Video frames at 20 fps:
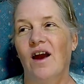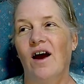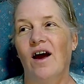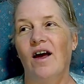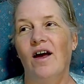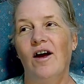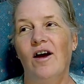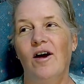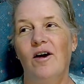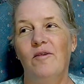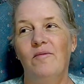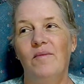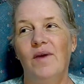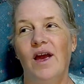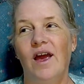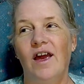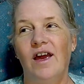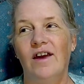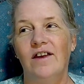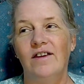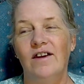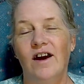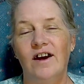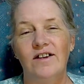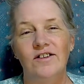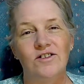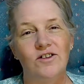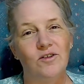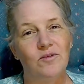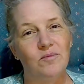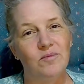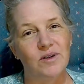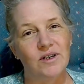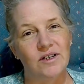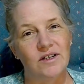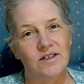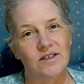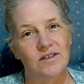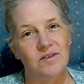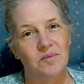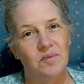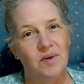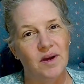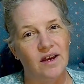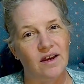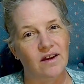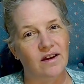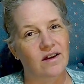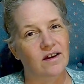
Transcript: Um, and I don't participate